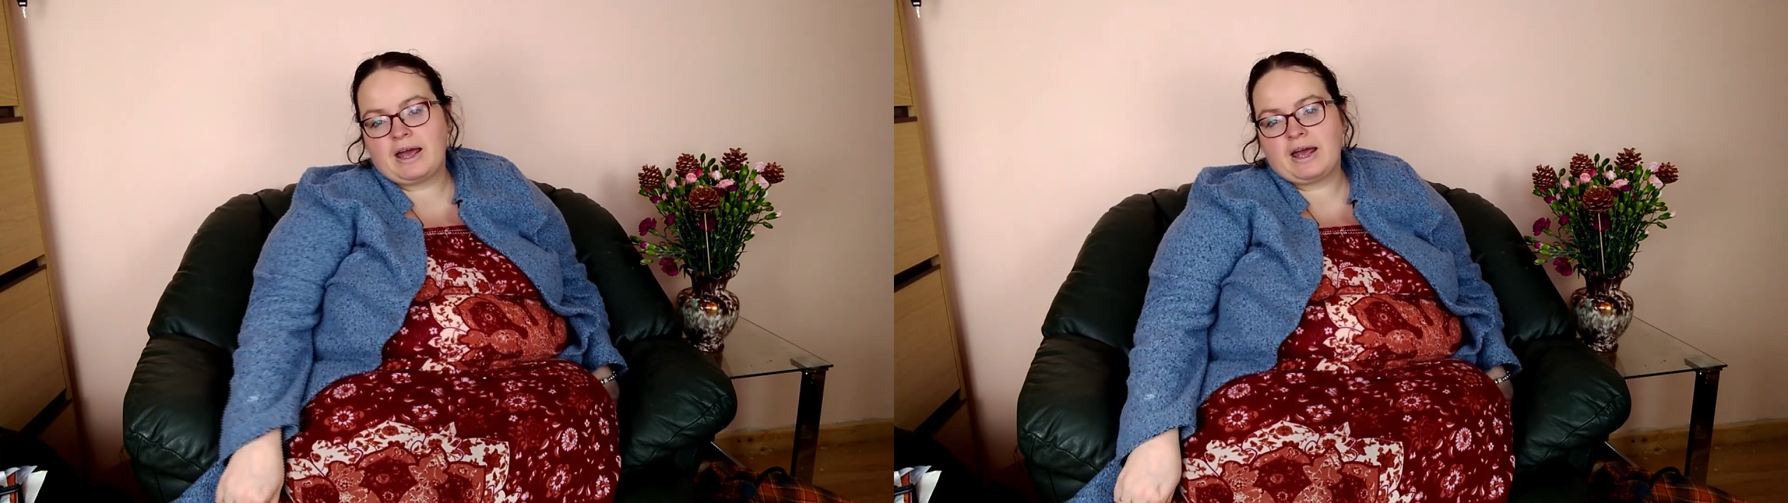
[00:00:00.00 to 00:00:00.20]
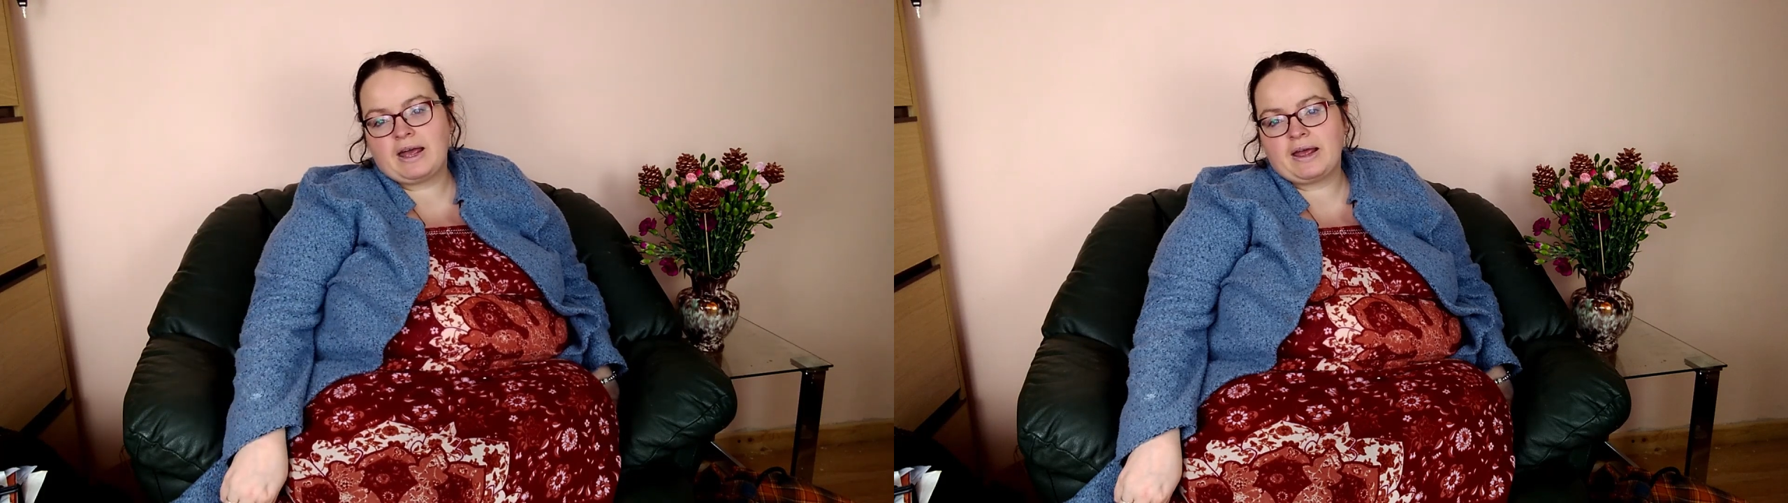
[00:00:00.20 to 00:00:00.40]

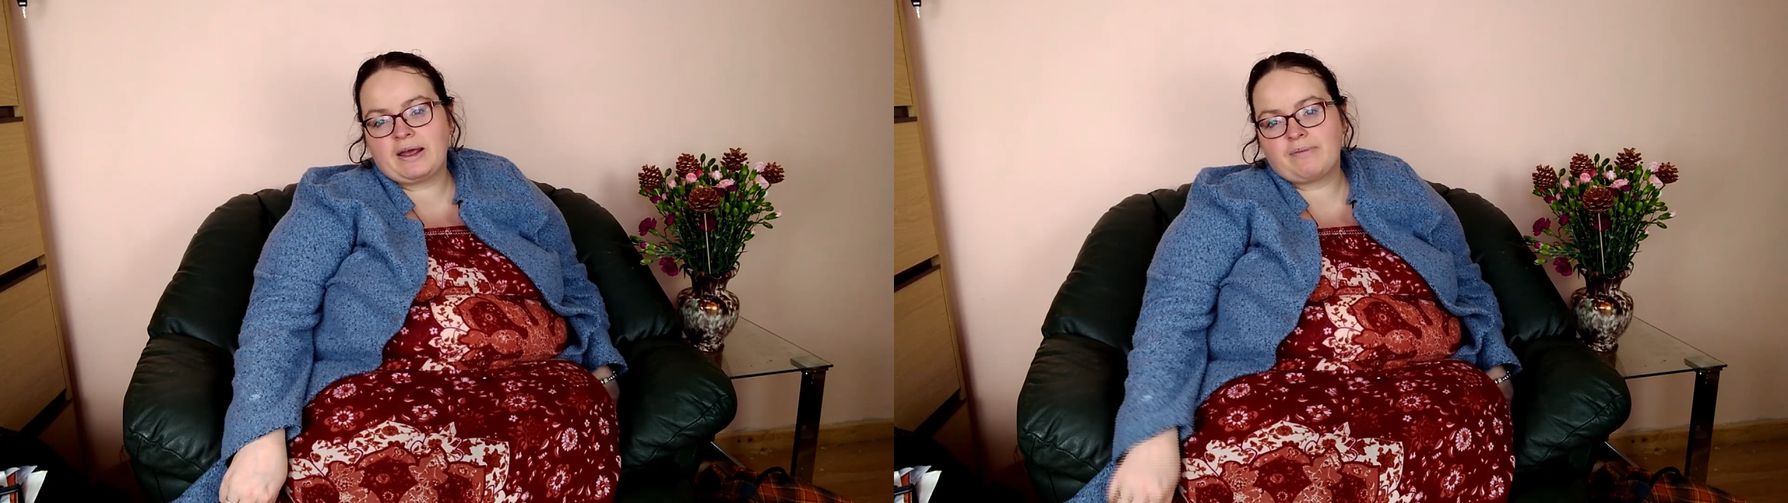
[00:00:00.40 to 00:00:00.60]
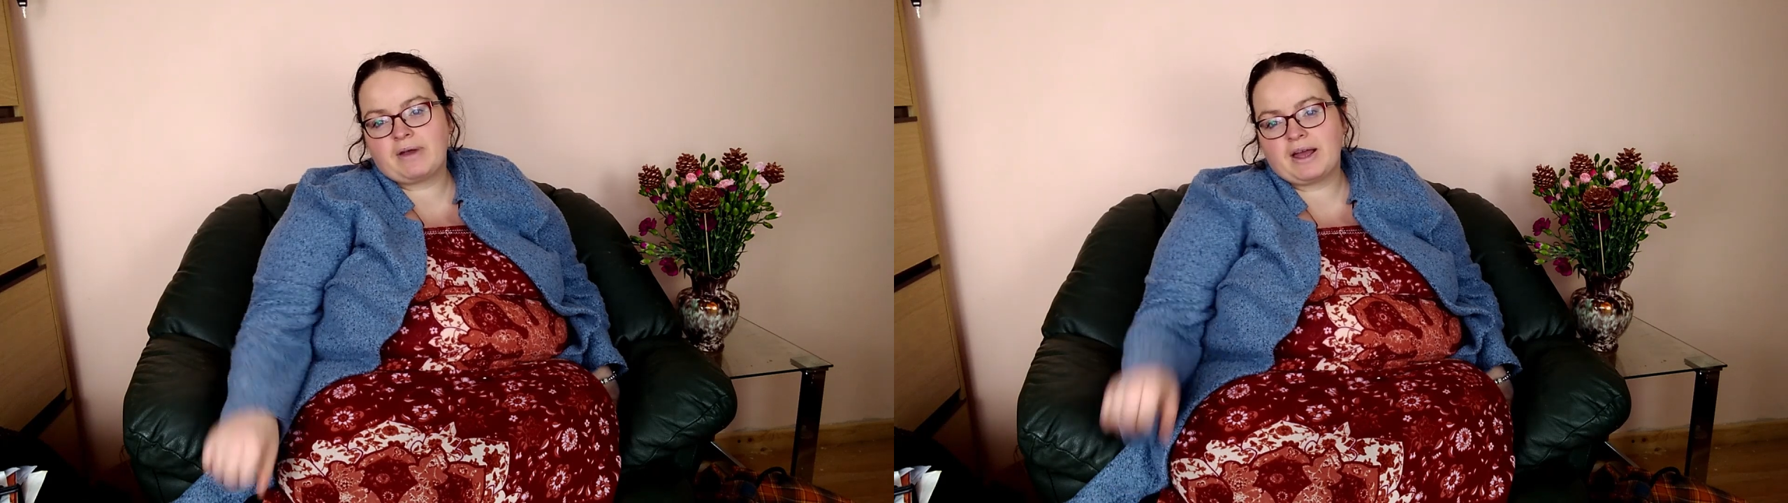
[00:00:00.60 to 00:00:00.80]

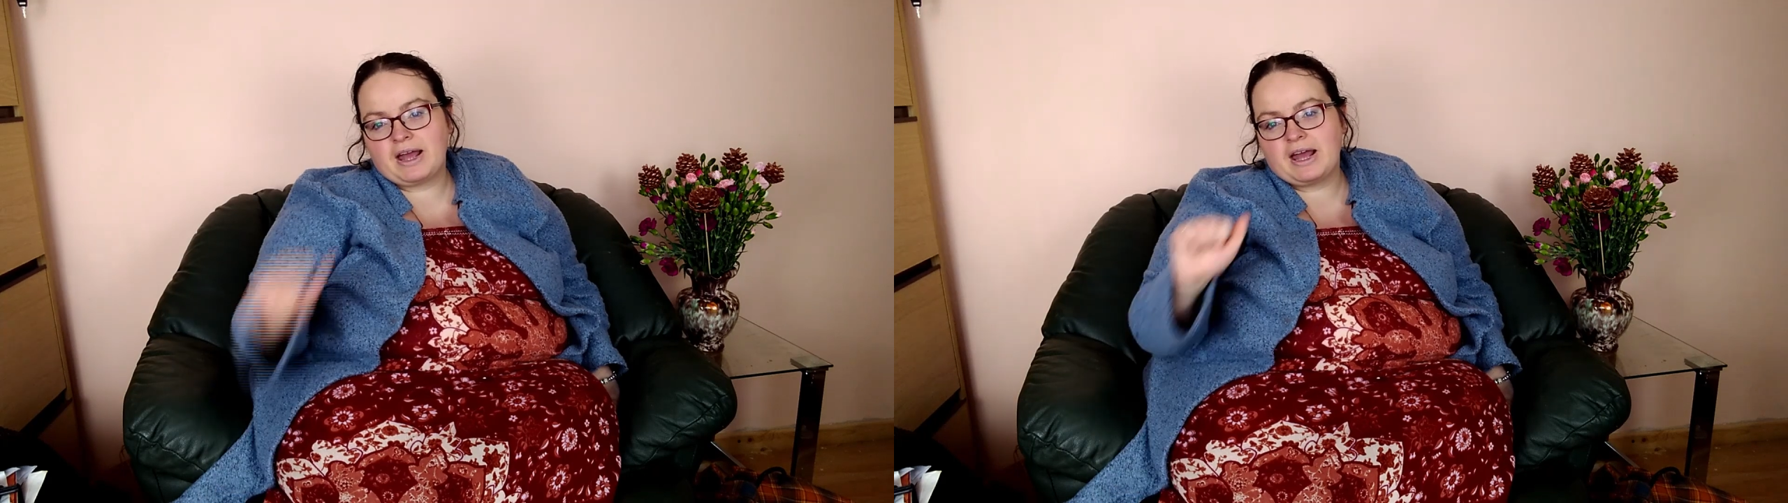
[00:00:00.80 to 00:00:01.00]
um,